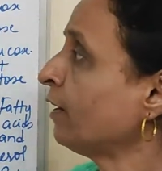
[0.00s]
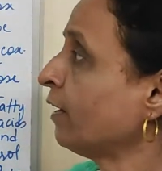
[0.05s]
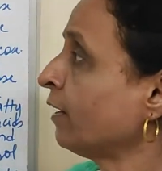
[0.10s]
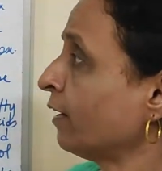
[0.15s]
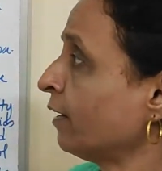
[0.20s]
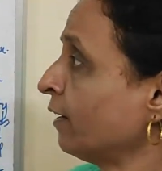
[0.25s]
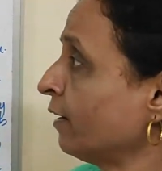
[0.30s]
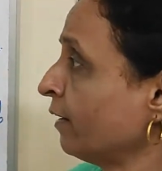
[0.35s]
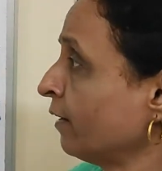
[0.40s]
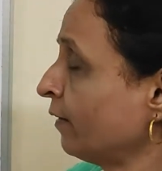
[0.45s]

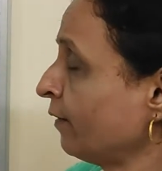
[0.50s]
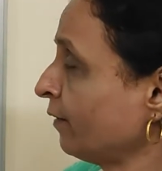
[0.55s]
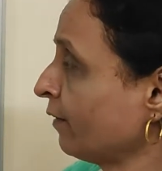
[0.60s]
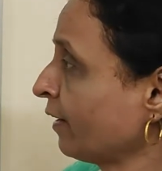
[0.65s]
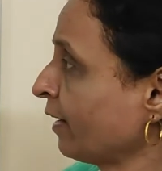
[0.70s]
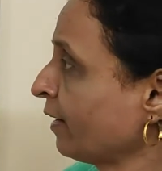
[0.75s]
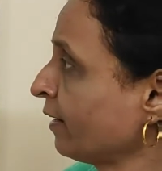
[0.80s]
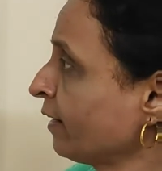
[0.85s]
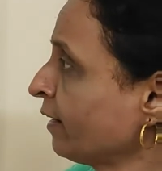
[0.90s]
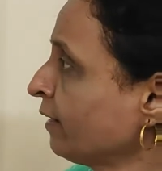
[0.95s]

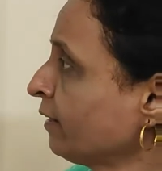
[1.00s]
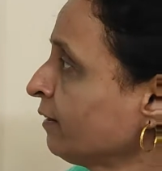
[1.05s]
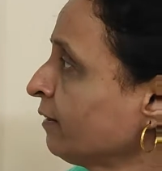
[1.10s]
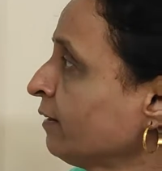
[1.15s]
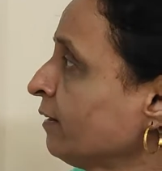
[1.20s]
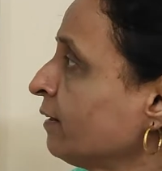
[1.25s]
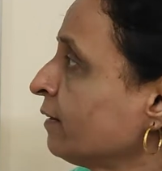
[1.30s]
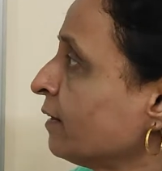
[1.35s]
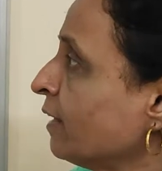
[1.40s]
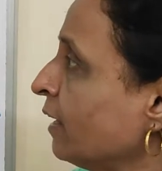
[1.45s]
renin,
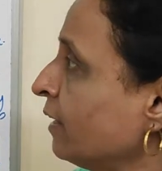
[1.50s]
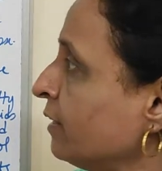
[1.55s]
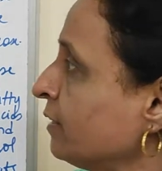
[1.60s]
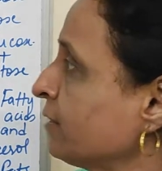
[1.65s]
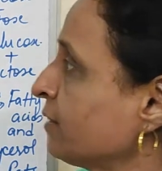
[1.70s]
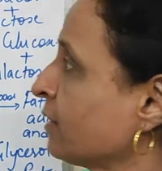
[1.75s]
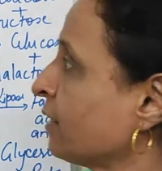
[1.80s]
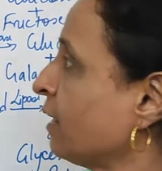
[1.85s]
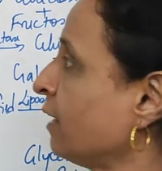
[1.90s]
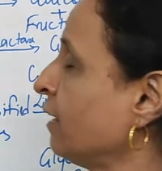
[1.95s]
that
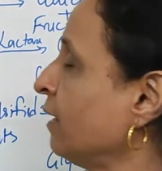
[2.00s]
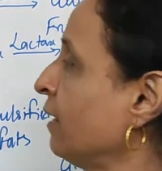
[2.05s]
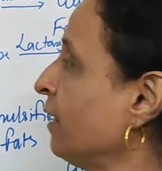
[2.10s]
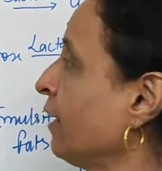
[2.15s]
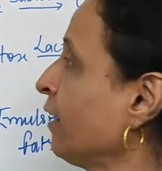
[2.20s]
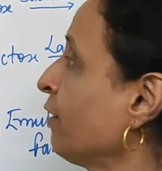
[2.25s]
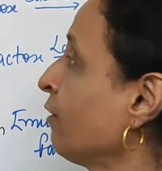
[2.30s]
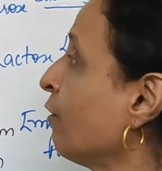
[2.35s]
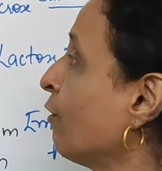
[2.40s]
is curdling